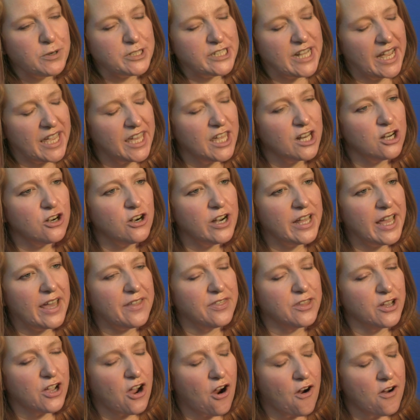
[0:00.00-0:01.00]
particularly
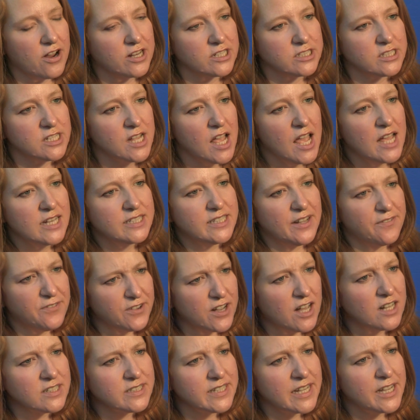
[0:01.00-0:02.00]
in the current
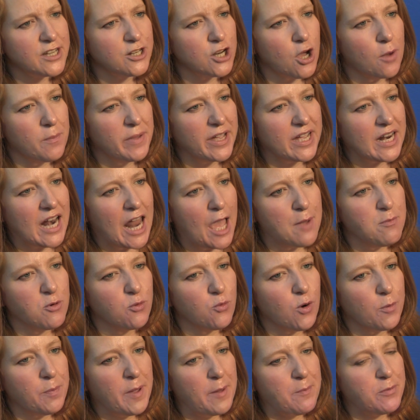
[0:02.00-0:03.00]
difficult economic
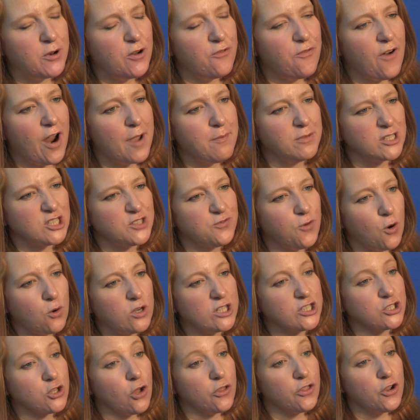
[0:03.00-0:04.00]
climate where people are very much
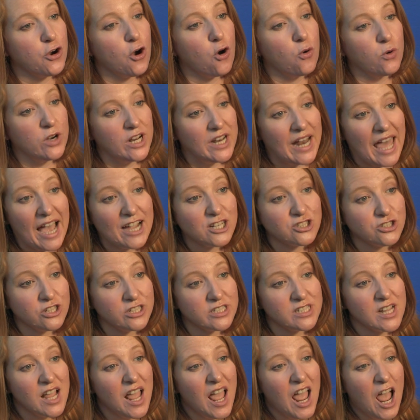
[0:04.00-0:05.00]
focused on their own
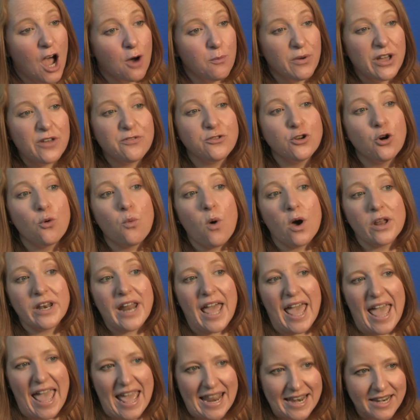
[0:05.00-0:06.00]
electorate, and we have no one
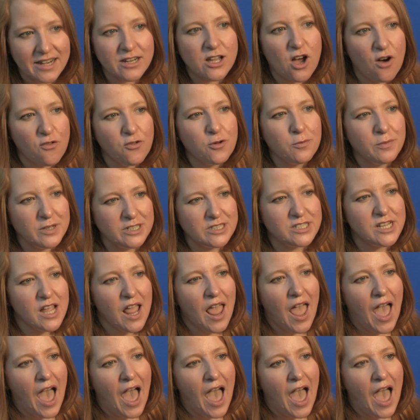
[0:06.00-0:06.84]
in government